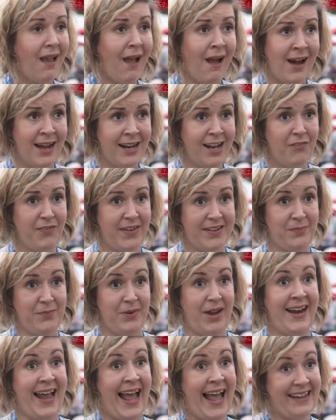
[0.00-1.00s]
I love
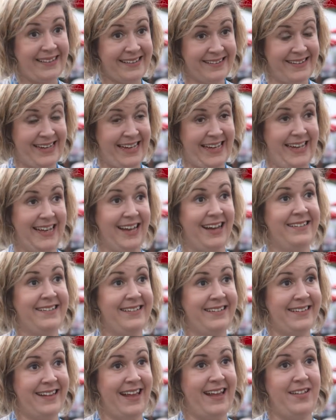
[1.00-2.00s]
Edinburgh, and actually I
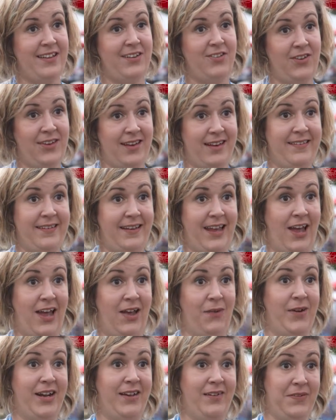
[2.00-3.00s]
should say that 2 years
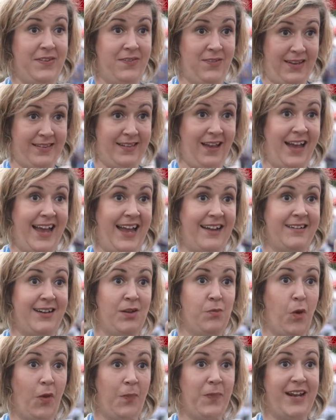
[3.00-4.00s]
ago when I was doing that, I
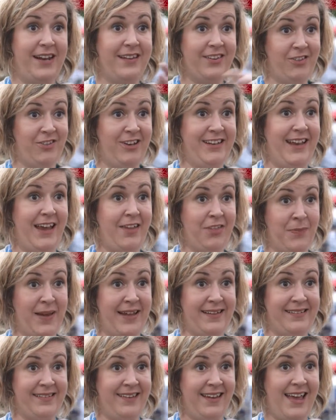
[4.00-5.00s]
actually won the literary
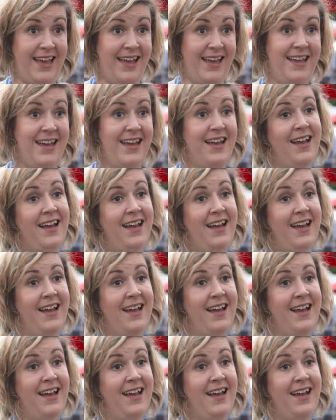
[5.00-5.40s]
deathmatch here.